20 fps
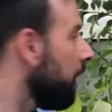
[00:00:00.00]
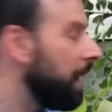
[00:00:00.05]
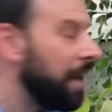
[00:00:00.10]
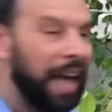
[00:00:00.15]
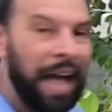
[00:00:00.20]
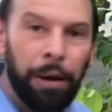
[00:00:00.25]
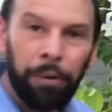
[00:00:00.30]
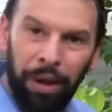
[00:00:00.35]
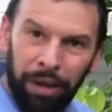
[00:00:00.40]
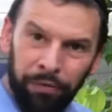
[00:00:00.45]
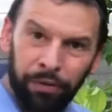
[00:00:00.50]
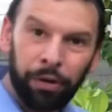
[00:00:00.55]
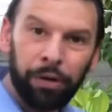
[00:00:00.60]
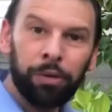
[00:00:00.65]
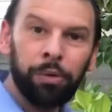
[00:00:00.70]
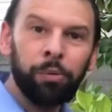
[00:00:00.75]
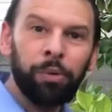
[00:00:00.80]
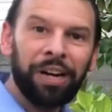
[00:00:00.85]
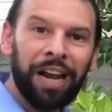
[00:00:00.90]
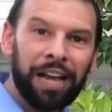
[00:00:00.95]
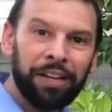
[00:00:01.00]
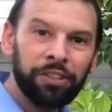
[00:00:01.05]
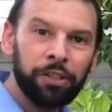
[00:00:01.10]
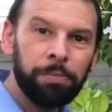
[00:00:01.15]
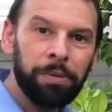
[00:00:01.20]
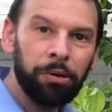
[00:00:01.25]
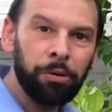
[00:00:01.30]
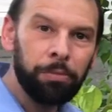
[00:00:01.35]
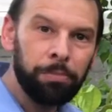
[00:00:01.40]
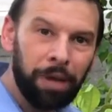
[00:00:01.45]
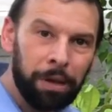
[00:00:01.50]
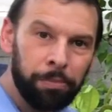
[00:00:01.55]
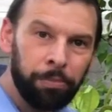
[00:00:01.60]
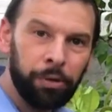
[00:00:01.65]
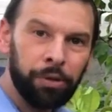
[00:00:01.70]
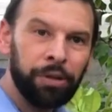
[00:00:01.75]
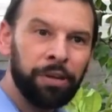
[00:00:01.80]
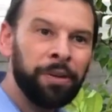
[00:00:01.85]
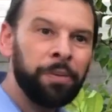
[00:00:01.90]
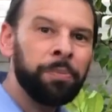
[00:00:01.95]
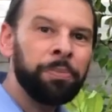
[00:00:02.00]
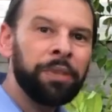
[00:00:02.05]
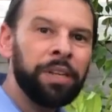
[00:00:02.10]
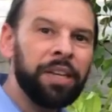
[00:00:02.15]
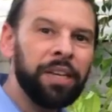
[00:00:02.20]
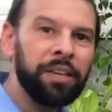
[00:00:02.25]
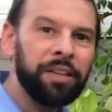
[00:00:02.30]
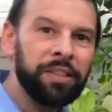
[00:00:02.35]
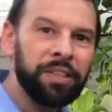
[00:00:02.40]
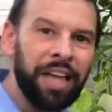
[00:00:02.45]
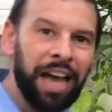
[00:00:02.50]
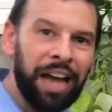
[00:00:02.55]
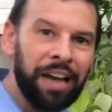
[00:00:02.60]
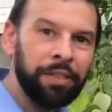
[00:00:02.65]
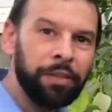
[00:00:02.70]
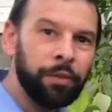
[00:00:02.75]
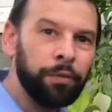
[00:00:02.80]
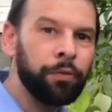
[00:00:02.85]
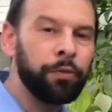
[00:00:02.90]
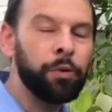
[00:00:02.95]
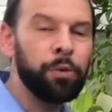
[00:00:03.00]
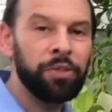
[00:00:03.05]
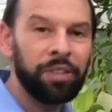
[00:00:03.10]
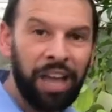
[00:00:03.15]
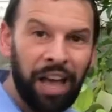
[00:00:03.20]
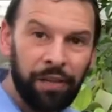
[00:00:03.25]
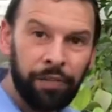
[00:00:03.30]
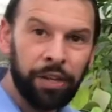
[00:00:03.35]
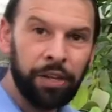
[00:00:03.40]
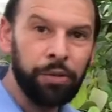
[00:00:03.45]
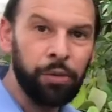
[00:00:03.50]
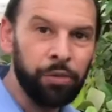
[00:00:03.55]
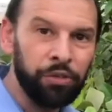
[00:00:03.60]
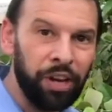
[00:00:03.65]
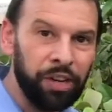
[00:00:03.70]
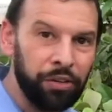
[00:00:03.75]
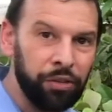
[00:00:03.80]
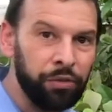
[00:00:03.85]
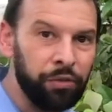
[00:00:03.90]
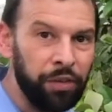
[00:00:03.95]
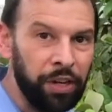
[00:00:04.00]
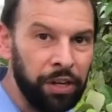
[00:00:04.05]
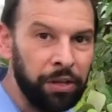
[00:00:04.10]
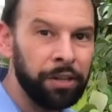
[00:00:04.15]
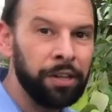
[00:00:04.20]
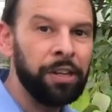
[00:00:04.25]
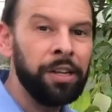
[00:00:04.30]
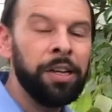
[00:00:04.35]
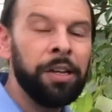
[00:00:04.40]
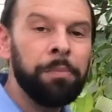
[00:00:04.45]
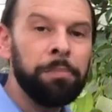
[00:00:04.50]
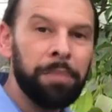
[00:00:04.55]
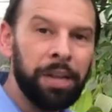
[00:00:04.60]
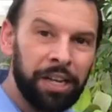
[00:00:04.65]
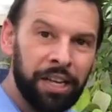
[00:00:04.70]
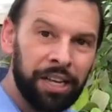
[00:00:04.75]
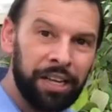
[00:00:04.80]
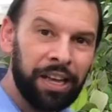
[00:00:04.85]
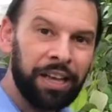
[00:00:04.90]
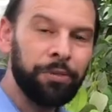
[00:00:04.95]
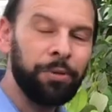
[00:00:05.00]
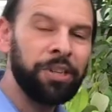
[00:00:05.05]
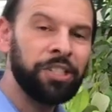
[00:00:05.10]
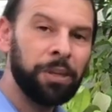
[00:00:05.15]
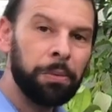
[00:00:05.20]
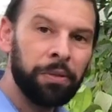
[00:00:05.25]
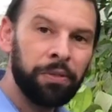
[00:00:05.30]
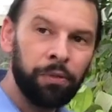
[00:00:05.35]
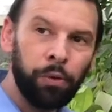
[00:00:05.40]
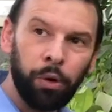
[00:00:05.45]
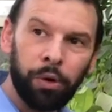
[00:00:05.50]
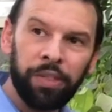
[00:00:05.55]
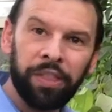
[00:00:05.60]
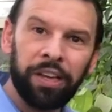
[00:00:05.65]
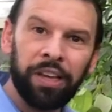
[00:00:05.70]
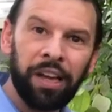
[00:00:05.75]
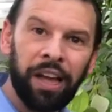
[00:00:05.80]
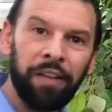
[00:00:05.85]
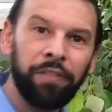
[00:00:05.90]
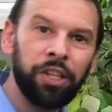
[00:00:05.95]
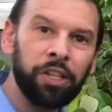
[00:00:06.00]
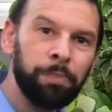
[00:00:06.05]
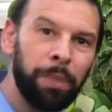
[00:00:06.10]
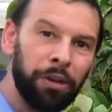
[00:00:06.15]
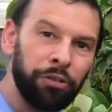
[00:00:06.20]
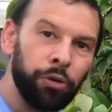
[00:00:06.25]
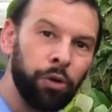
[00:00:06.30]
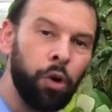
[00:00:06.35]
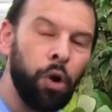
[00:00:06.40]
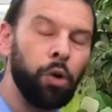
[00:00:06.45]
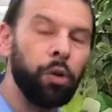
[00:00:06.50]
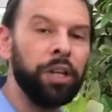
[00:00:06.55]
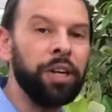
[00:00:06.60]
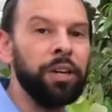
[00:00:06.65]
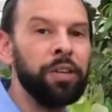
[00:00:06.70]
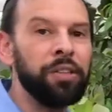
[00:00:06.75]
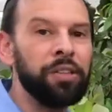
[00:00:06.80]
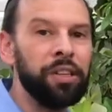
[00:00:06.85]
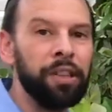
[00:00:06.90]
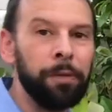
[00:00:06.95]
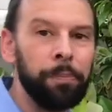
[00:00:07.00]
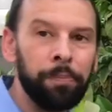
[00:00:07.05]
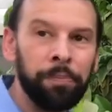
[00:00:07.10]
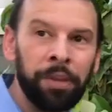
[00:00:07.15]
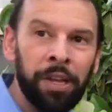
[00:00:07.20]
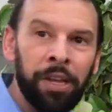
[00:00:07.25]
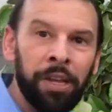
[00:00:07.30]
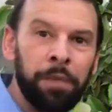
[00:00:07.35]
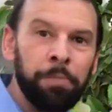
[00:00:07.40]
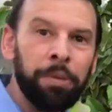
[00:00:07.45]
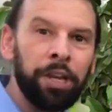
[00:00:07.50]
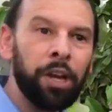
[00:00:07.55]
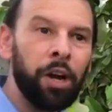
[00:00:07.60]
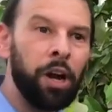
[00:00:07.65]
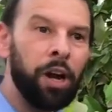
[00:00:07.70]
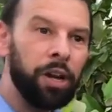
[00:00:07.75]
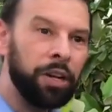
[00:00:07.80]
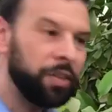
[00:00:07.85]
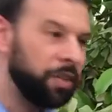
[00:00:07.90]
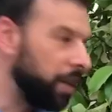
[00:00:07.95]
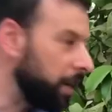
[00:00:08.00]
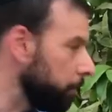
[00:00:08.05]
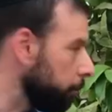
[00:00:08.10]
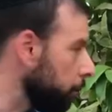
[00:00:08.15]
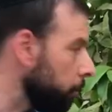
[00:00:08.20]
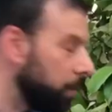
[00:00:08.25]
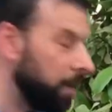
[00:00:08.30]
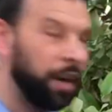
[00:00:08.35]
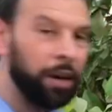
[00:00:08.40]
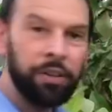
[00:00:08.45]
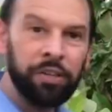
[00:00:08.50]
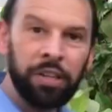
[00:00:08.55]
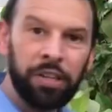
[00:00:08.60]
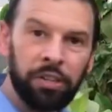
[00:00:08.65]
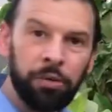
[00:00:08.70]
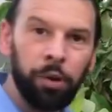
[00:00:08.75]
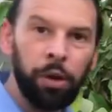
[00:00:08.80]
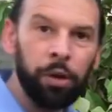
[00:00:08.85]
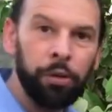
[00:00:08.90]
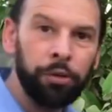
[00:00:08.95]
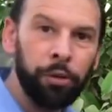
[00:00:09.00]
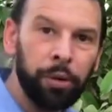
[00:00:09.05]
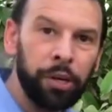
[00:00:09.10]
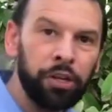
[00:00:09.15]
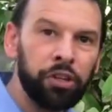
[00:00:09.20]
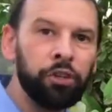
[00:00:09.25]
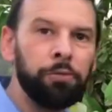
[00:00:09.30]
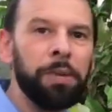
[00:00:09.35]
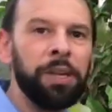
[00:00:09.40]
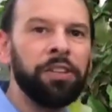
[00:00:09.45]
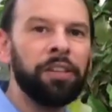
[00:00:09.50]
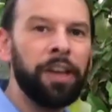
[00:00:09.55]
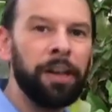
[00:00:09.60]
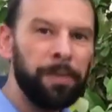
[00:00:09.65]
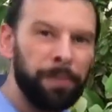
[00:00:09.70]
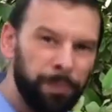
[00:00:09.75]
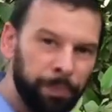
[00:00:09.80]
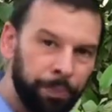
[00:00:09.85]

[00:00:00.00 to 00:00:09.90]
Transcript: However, what has to be remembered is that the fruits have Kedushat Shvit, meaning, as we said before, they have a special holiness to them. Because they grew in Eretz Yisrael during Shemitah,